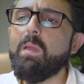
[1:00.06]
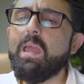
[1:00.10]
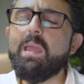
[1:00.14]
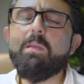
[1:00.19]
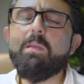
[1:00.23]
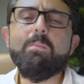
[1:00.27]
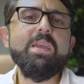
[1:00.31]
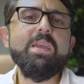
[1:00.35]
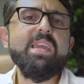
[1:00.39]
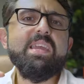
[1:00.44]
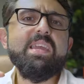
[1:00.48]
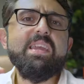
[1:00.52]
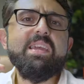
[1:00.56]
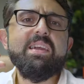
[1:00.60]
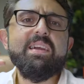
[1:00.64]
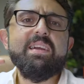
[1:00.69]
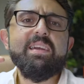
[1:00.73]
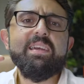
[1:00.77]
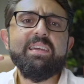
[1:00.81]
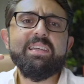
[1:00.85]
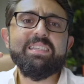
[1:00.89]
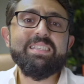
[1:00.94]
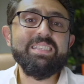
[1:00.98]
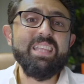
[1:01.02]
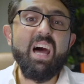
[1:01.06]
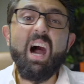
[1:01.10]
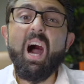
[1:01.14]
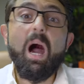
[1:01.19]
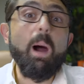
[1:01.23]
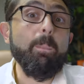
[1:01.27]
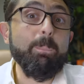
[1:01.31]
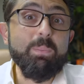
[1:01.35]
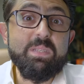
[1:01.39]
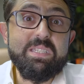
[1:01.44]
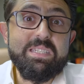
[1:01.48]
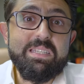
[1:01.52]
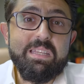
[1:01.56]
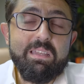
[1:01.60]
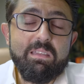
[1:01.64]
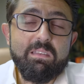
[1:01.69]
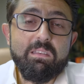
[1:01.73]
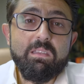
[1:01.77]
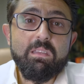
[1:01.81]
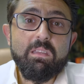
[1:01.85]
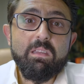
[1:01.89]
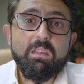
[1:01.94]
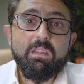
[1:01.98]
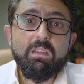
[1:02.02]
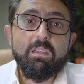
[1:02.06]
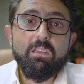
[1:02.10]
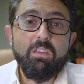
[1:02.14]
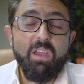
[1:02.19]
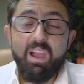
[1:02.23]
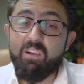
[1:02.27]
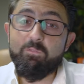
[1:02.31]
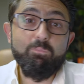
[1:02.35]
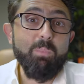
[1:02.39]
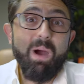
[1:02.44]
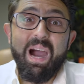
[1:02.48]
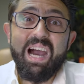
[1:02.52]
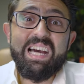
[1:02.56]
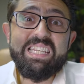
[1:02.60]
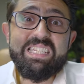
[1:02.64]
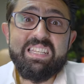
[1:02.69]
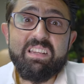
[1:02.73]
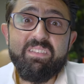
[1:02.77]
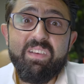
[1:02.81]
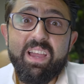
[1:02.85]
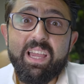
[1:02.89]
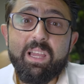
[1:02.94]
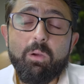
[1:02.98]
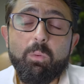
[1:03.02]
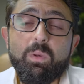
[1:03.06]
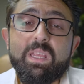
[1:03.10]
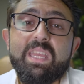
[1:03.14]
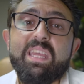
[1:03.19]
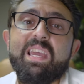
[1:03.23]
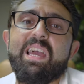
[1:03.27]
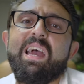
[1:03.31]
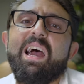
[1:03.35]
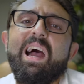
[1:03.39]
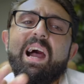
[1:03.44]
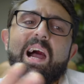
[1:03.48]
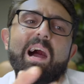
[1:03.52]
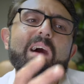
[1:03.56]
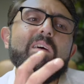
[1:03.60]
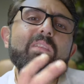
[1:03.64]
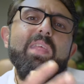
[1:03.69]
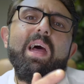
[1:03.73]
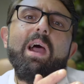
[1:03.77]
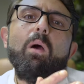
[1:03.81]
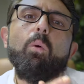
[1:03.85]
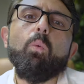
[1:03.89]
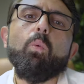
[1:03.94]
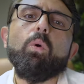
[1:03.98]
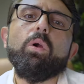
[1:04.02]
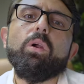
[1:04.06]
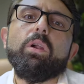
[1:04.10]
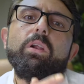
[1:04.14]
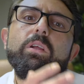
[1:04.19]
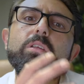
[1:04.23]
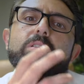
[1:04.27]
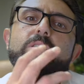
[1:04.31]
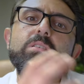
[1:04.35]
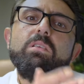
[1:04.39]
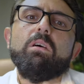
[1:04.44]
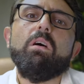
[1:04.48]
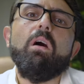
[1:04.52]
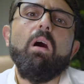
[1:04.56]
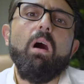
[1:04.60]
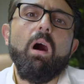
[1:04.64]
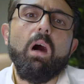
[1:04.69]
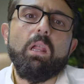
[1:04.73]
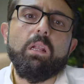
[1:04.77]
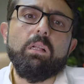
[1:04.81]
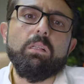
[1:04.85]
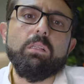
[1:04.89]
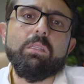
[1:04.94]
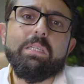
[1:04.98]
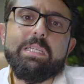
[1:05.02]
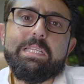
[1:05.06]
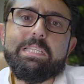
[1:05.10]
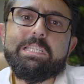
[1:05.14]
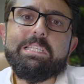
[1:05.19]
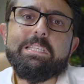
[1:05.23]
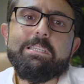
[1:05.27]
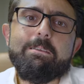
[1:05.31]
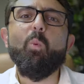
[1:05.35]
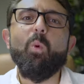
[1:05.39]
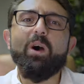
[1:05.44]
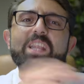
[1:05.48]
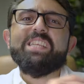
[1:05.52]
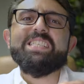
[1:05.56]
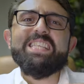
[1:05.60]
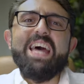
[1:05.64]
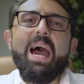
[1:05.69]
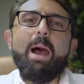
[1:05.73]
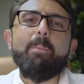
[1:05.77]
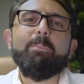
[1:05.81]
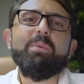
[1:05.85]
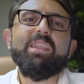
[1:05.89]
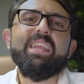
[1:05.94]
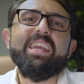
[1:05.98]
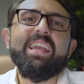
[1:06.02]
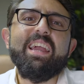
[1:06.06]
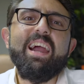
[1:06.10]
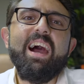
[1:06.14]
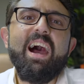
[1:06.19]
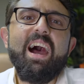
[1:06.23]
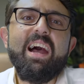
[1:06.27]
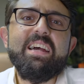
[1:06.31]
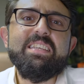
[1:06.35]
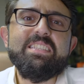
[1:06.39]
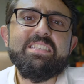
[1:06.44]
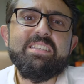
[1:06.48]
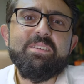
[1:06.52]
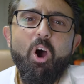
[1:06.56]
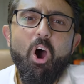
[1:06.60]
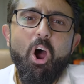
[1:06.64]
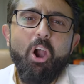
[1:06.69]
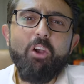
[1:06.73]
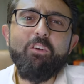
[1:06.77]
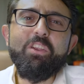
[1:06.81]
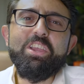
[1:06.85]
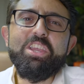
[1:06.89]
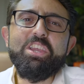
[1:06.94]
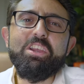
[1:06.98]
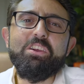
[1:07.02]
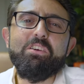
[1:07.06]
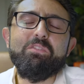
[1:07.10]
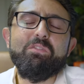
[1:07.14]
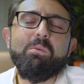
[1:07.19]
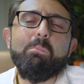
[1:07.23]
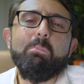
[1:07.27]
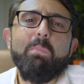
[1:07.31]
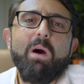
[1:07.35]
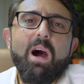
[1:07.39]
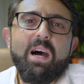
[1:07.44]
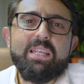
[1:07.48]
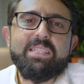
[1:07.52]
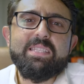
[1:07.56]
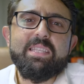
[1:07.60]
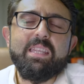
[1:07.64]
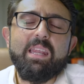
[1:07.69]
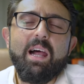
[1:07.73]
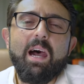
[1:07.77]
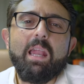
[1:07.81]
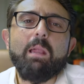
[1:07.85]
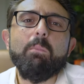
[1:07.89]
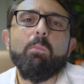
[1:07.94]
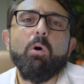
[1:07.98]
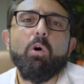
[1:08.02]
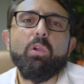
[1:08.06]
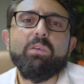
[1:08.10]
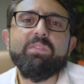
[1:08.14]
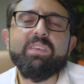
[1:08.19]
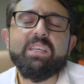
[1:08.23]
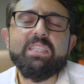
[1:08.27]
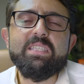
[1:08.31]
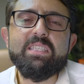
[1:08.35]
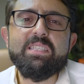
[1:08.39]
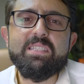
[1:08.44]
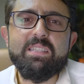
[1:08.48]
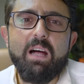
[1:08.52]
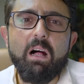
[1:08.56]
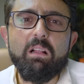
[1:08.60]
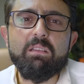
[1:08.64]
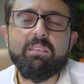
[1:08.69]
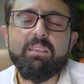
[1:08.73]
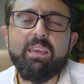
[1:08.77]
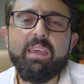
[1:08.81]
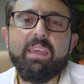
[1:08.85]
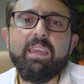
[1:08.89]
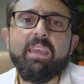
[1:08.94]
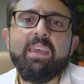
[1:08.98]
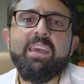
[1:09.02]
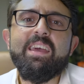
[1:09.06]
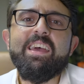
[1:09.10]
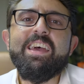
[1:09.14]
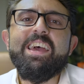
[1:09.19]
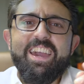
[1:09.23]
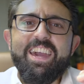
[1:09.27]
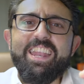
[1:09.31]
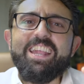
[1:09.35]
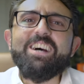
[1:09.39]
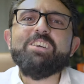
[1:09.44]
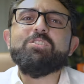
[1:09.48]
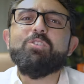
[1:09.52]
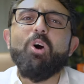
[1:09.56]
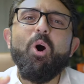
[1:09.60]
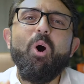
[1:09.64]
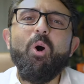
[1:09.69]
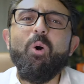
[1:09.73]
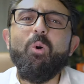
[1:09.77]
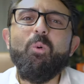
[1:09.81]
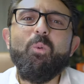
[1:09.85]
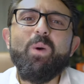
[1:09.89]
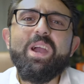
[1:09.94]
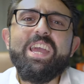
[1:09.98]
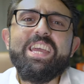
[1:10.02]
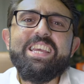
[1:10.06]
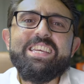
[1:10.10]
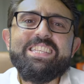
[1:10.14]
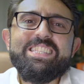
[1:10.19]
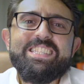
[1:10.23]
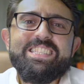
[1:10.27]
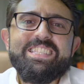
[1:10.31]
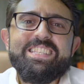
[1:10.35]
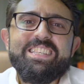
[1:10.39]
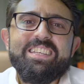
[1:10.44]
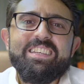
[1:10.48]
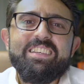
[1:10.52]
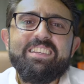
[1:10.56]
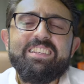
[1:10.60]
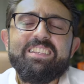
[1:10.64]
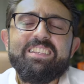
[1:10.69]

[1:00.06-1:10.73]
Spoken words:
maybe it's the opposite. You have positive equity, how that works on a lease. What is happening, guys? Ari here from Boston Automotive Consulting. And as always,